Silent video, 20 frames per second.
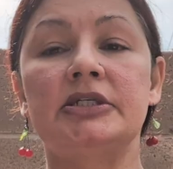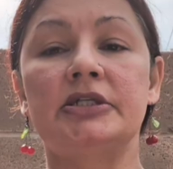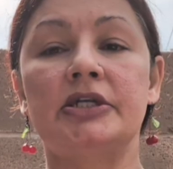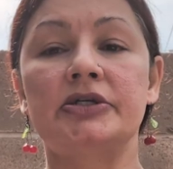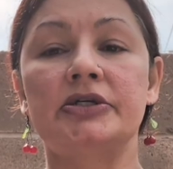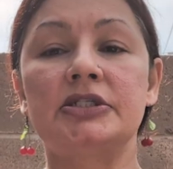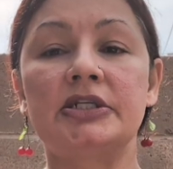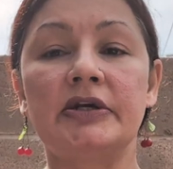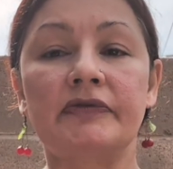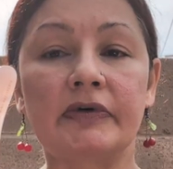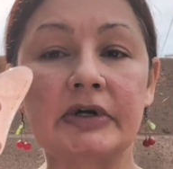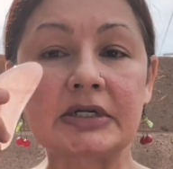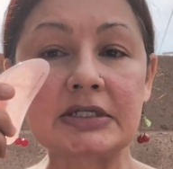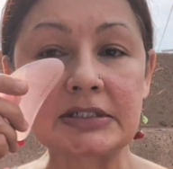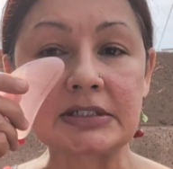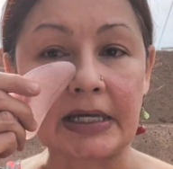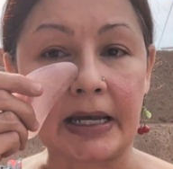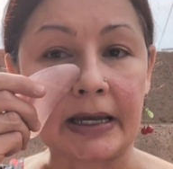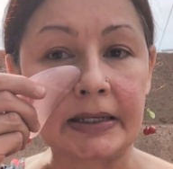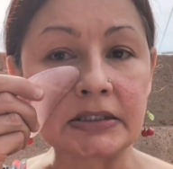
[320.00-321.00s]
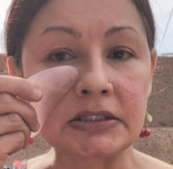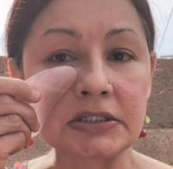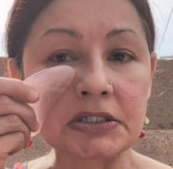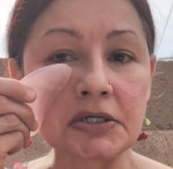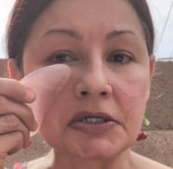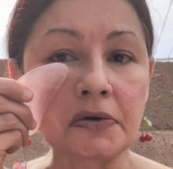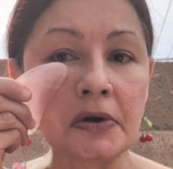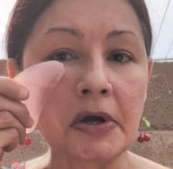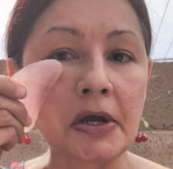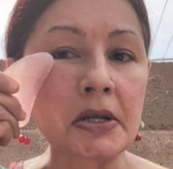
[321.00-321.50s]
there's different sides
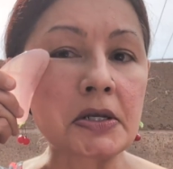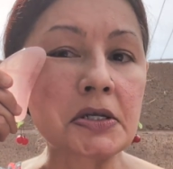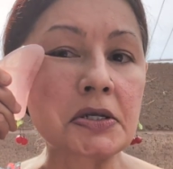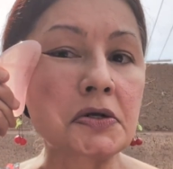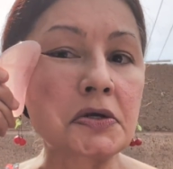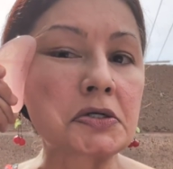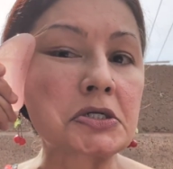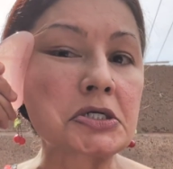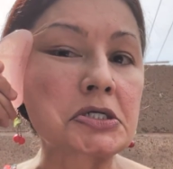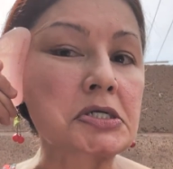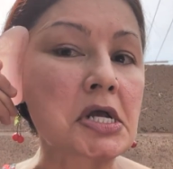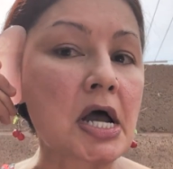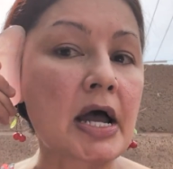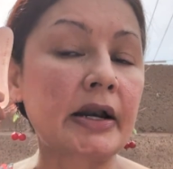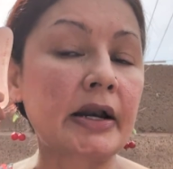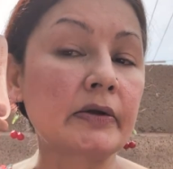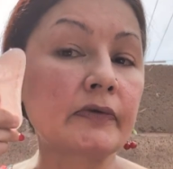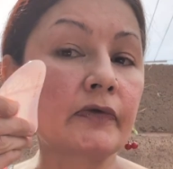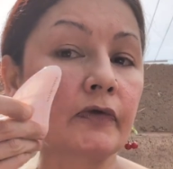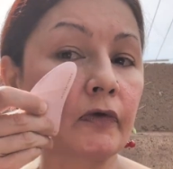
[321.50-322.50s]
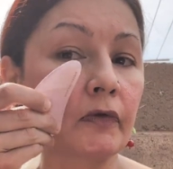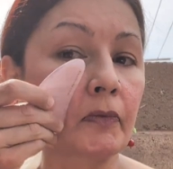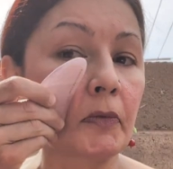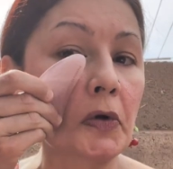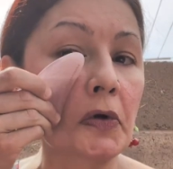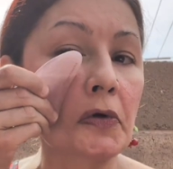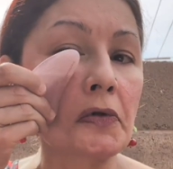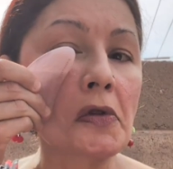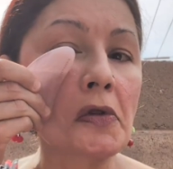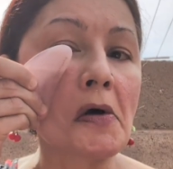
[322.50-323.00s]
to it. So you just kind of
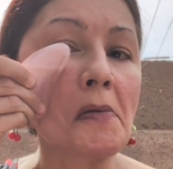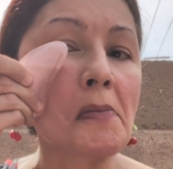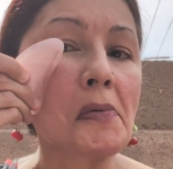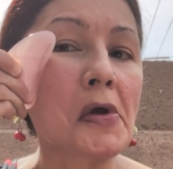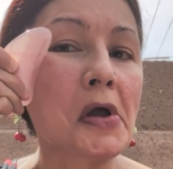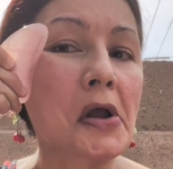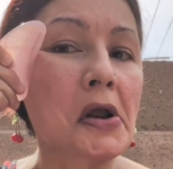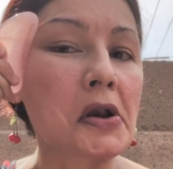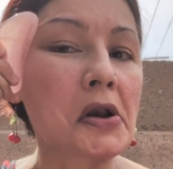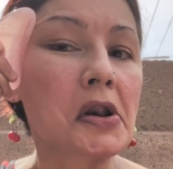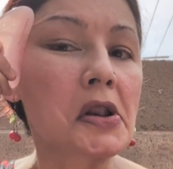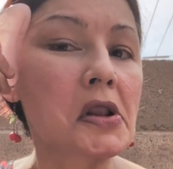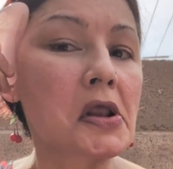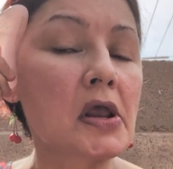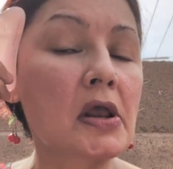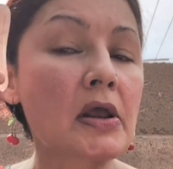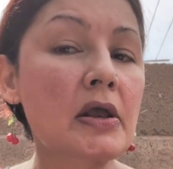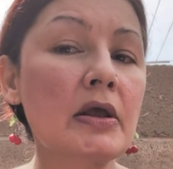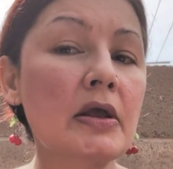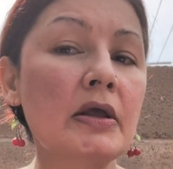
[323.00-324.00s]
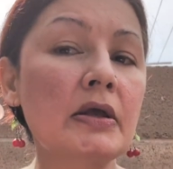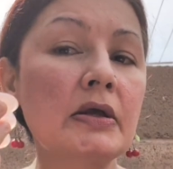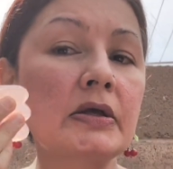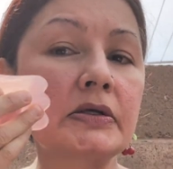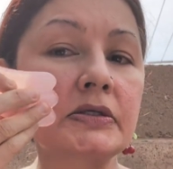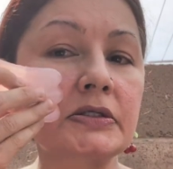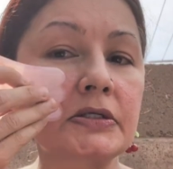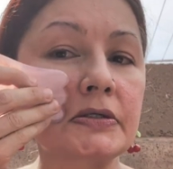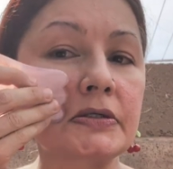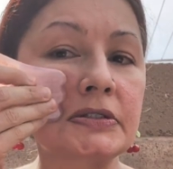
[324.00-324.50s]
smooth up like
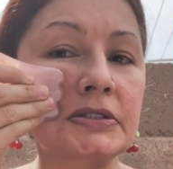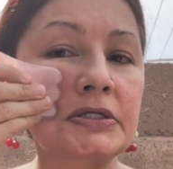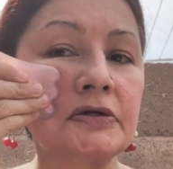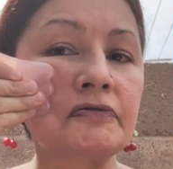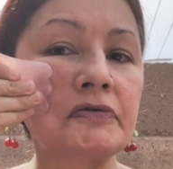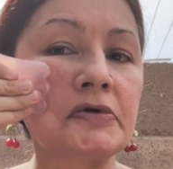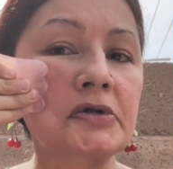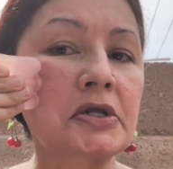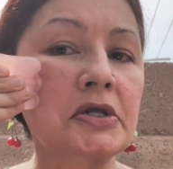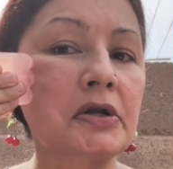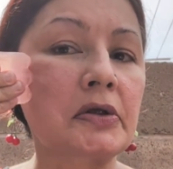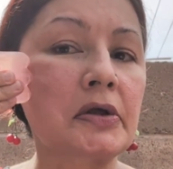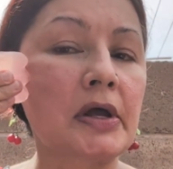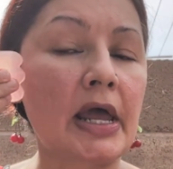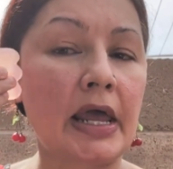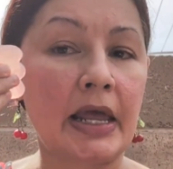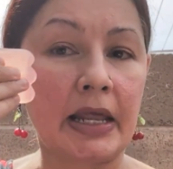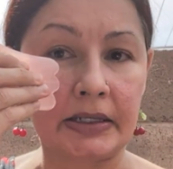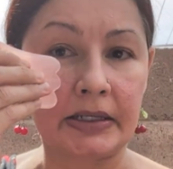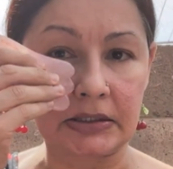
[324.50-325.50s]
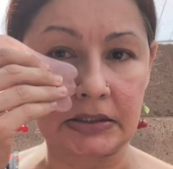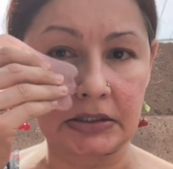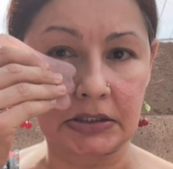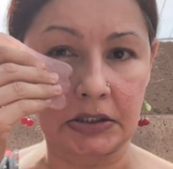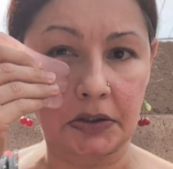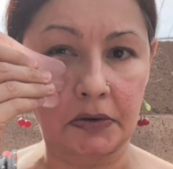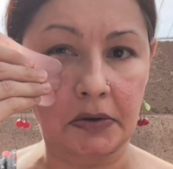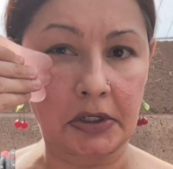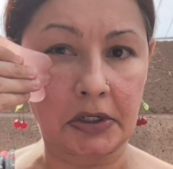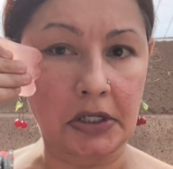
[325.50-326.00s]
this. There's different little ends
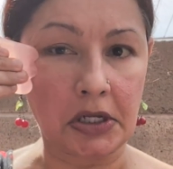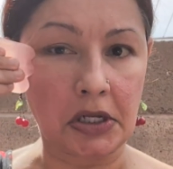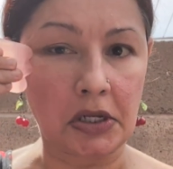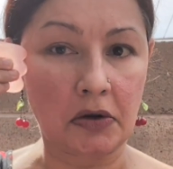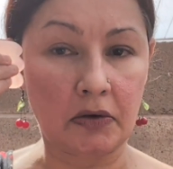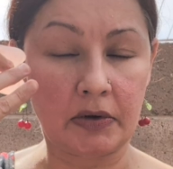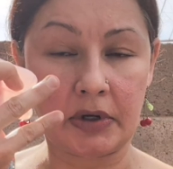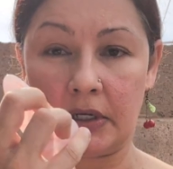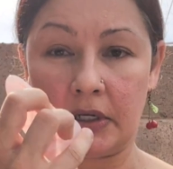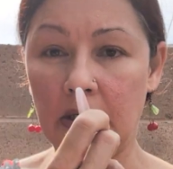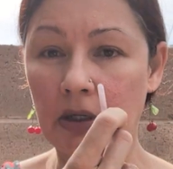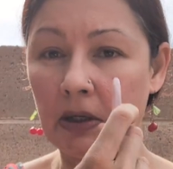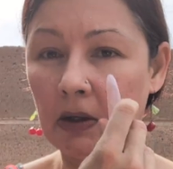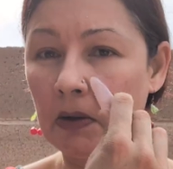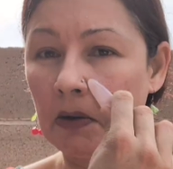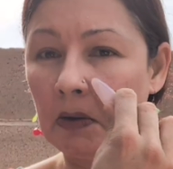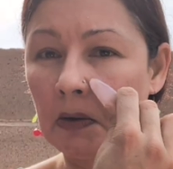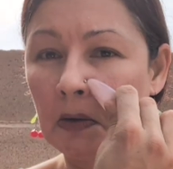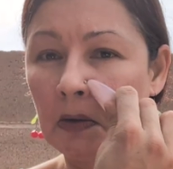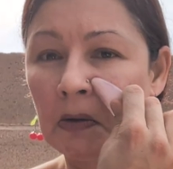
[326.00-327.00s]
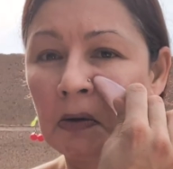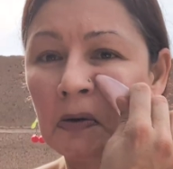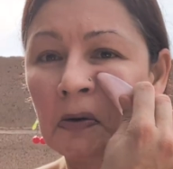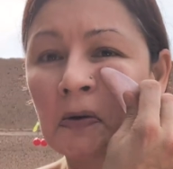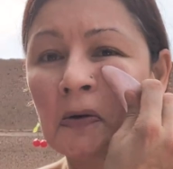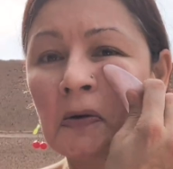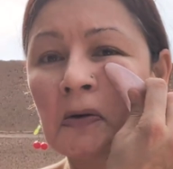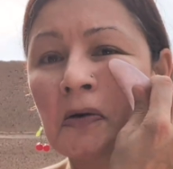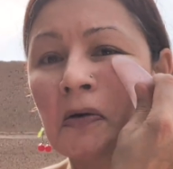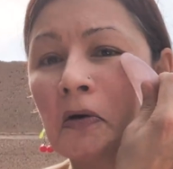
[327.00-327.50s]
to it that you can
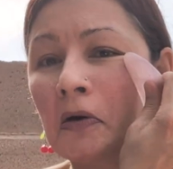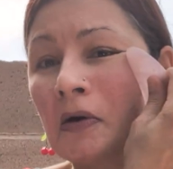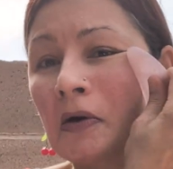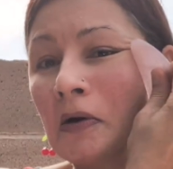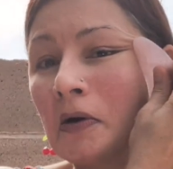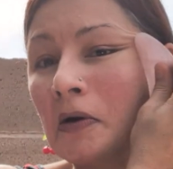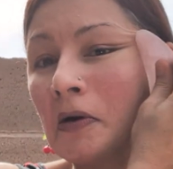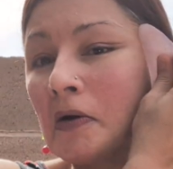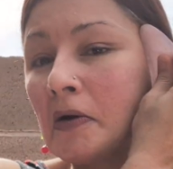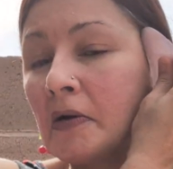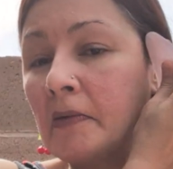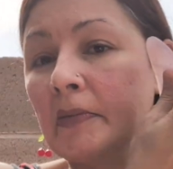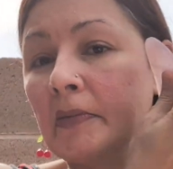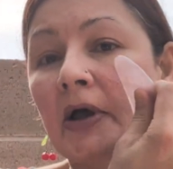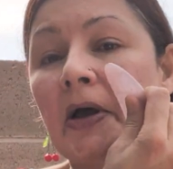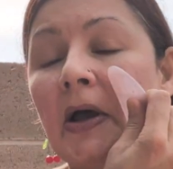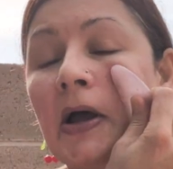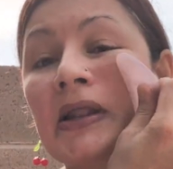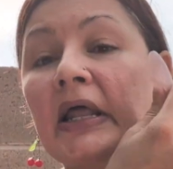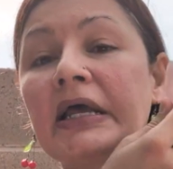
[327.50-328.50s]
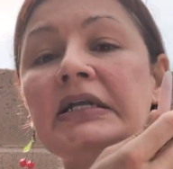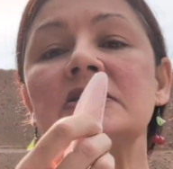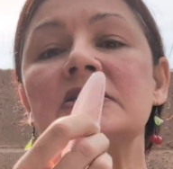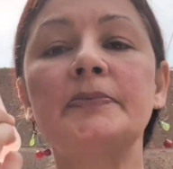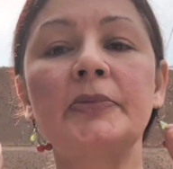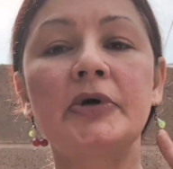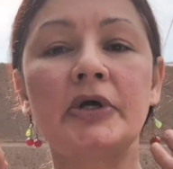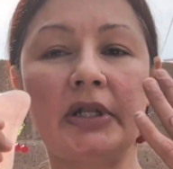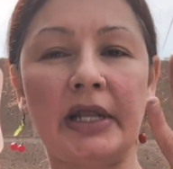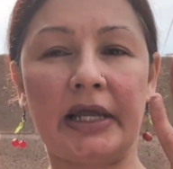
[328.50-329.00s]
use. But I like to
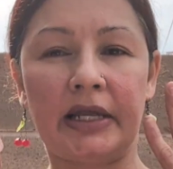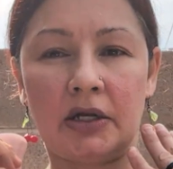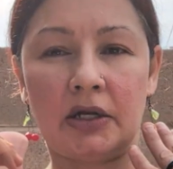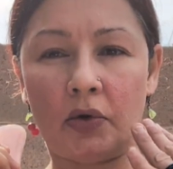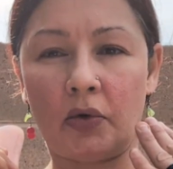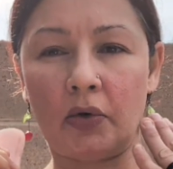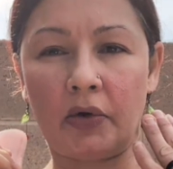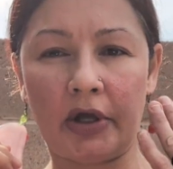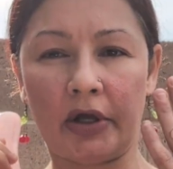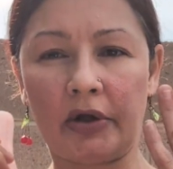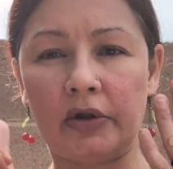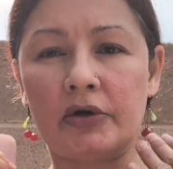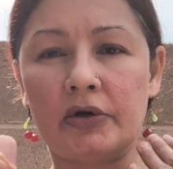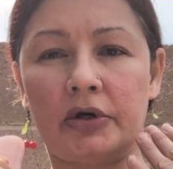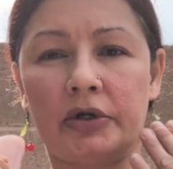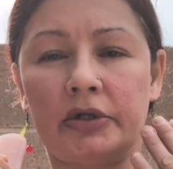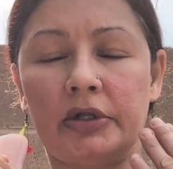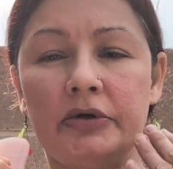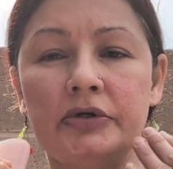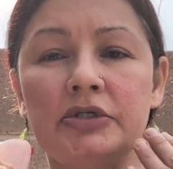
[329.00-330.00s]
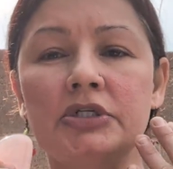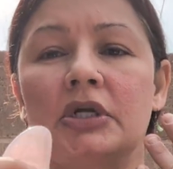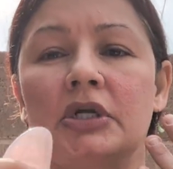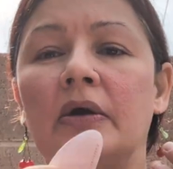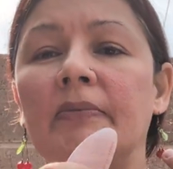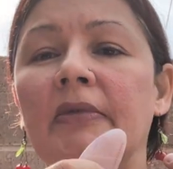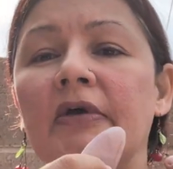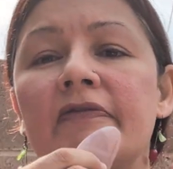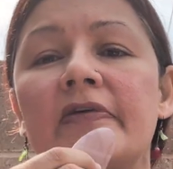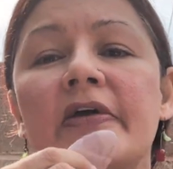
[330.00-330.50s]
put like an oil or lotion
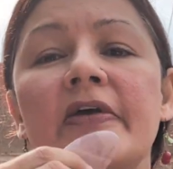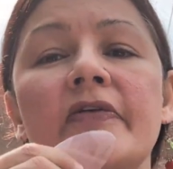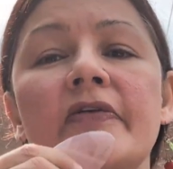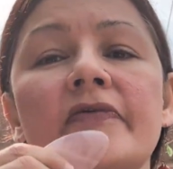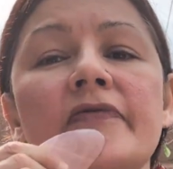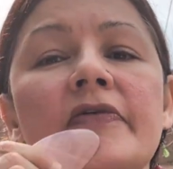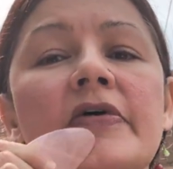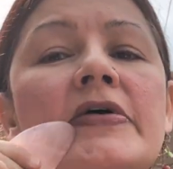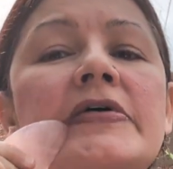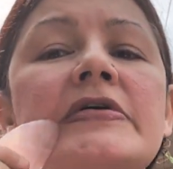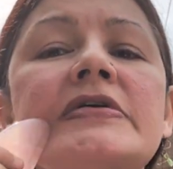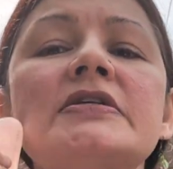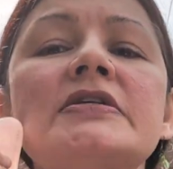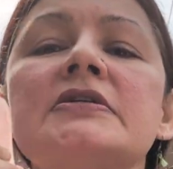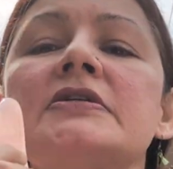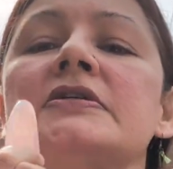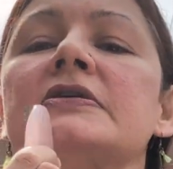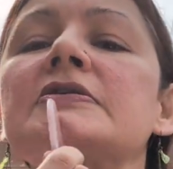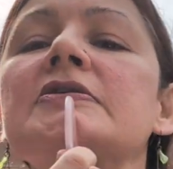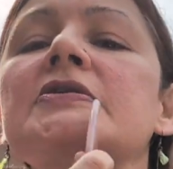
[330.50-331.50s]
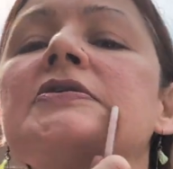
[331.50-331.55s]
on my face first.